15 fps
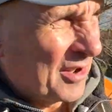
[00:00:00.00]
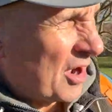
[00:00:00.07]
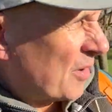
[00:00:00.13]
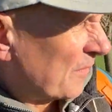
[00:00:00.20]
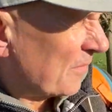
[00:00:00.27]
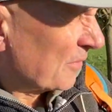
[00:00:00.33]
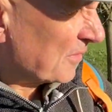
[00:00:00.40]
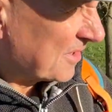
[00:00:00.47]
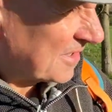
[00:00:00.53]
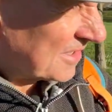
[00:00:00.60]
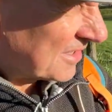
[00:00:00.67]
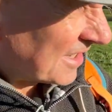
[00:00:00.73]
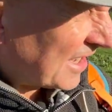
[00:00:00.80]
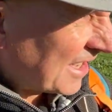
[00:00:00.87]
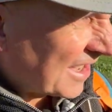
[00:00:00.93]
it up, folks, and
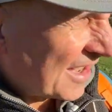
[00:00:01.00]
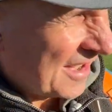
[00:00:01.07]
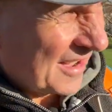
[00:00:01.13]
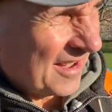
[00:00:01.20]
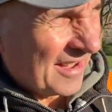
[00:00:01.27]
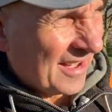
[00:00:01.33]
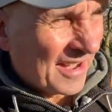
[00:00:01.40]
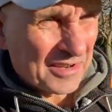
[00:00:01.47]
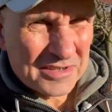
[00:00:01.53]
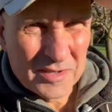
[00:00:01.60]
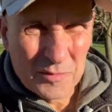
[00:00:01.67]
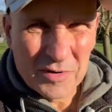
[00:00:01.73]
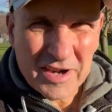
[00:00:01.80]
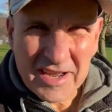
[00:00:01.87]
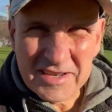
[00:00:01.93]
see actually
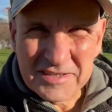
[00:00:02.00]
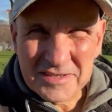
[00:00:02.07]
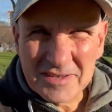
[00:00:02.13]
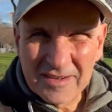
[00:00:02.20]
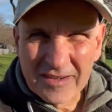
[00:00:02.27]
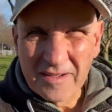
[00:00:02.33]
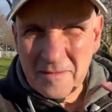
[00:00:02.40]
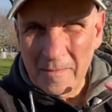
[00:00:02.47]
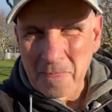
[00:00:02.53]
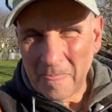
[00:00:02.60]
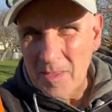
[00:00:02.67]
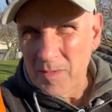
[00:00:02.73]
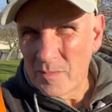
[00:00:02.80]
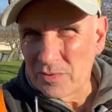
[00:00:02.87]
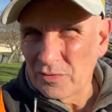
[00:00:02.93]
what it is.
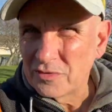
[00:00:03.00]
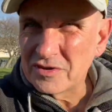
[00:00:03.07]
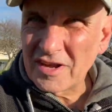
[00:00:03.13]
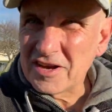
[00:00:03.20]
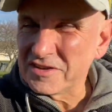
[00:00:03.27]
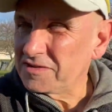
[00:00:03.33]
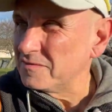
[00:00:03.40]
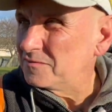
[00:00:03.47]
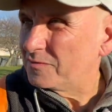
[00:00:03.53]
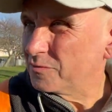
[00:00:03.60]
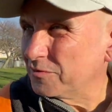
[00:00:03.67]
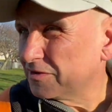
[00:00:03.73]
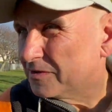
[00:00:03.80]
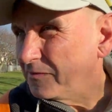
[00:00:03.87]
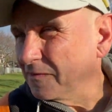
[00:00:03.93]
Broadcasting from
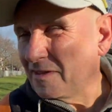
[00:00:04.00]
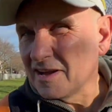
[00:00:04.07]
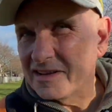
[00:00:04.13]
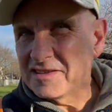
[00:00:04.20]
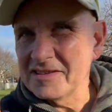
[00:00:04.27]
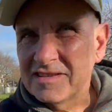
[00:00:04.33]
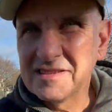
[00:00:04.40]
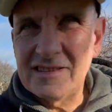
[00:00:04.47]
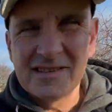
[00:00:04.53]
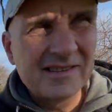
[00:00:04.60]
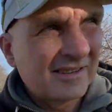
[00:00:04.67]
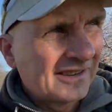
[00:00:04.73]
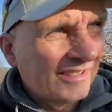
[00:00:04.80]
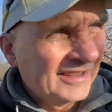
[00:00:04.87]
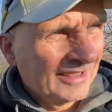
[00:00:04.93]
one of the flats
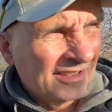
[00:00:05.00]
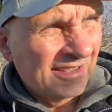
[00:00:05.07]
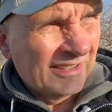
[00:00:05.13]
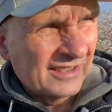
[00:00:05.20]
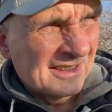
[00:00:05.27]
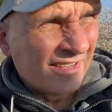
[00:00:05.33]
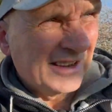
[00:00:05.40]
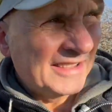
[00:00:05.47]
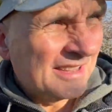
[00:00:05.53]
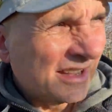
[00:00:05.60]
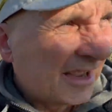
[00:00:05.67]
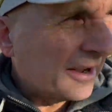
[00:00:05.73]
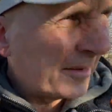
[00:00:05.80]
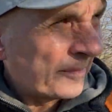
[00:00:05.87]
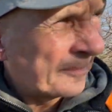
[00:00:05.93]
in
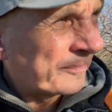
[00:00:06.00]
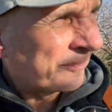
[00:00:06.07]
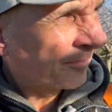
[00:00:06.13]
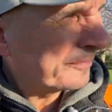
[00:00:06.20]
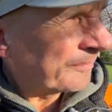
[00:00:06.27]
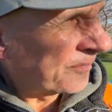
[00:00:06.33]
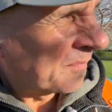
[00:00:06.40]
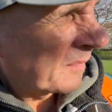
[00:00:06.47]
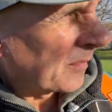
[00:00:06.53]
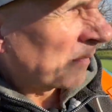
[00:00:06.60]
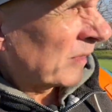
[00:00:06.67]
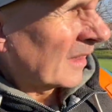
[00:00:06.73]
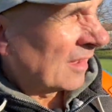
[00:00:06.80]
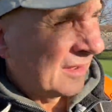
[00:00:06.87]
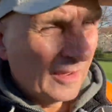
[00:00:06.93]
there.
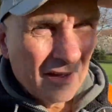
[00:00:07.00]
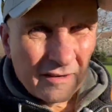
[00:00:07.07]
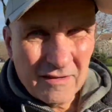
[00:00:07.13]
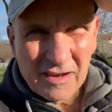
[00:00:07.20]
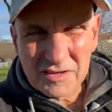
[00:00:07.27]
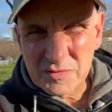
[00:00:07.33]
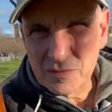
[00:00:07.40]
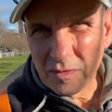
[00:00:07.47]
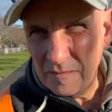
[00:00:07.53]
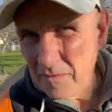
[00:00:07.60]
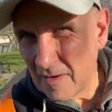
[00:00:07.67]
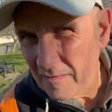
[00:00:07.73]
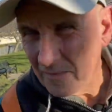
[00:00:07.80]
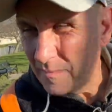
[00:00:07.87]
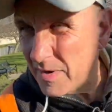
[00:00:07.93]
Right, so we're not
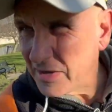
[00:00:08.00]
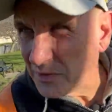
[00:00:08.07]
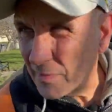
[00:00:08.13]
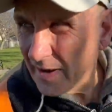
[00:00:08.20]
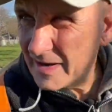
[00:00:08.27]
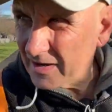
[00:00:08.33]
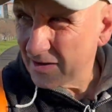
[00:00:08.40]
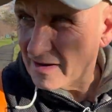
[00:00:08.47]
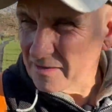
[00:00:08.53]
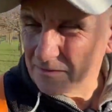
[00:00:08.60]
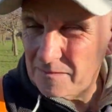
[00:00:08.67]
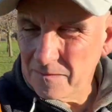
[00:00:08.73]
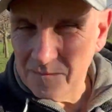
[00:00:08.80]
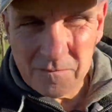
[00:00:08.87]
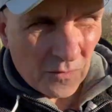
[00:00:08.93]
far from Meadowbank, our
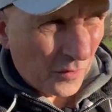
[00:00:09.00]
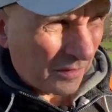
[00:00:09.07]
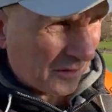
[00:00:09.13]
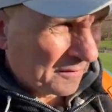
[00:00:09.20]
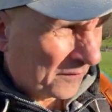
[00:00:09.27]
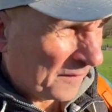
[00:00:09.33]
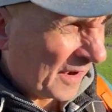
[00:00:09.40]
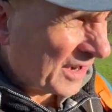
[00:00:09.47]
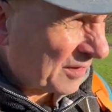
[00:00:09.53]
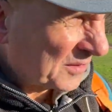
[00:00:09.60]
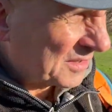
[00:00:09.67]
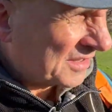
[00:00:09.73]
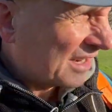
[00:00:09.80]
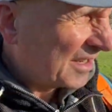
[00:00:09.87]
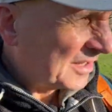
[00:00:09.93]
4th and final
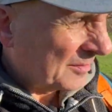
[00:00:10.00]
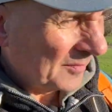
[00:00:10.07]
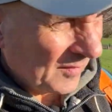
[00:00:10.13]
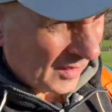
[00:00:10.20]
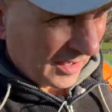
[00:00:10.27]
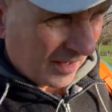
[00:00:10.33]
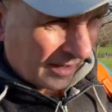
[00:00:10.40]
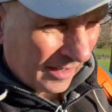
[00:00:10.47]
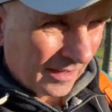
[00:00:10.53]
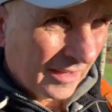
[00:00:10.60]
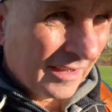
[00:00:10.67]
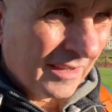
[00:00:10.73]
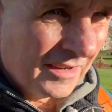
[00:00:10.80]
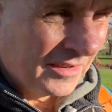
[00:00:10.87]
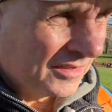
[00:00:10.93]
stadium.
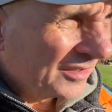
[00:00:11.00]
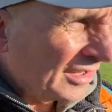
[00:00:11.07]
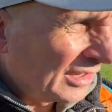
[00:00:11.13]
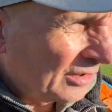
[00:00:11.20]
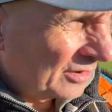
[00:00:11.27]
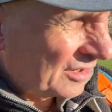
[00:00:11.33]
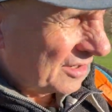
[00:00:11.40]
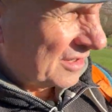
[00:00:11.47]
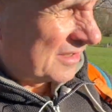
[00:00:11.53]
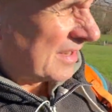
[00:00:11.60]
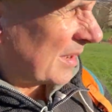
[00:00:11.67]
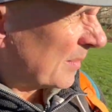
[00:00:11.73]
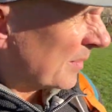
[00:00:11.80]
Just along another 10